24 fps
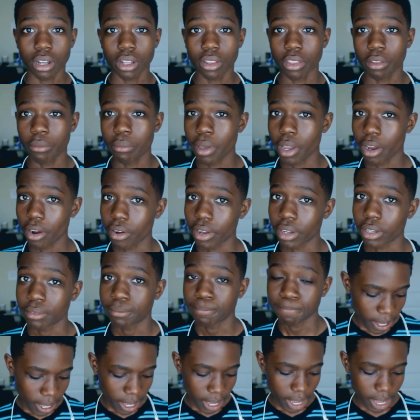on the bearing.
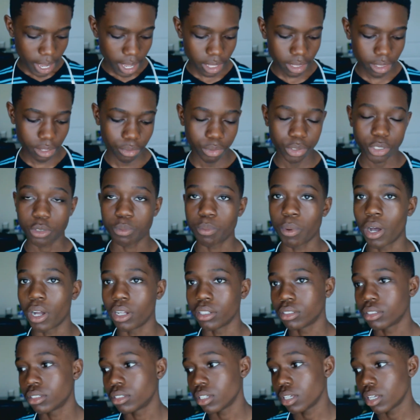And the
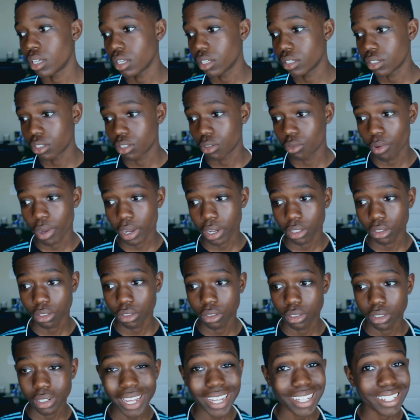response is the
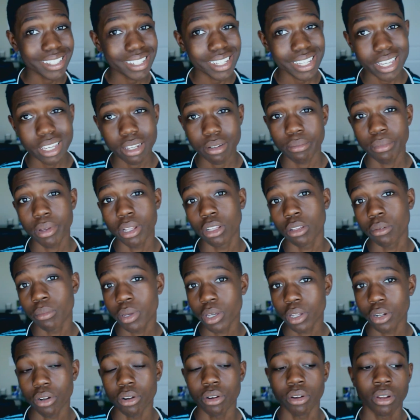regular 19
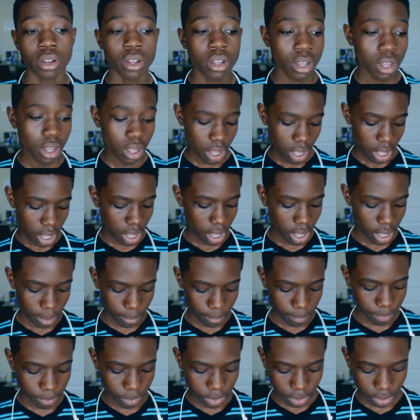millimeter
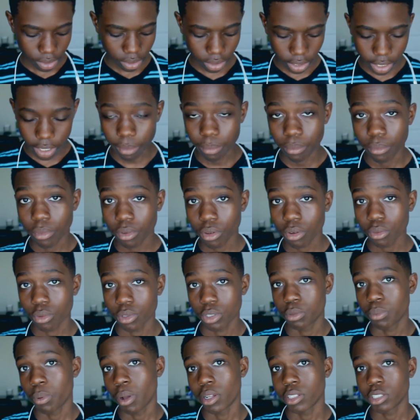slim
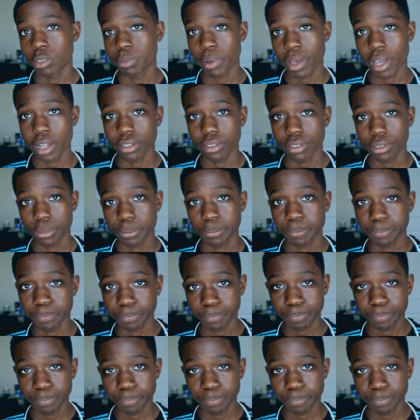response pads.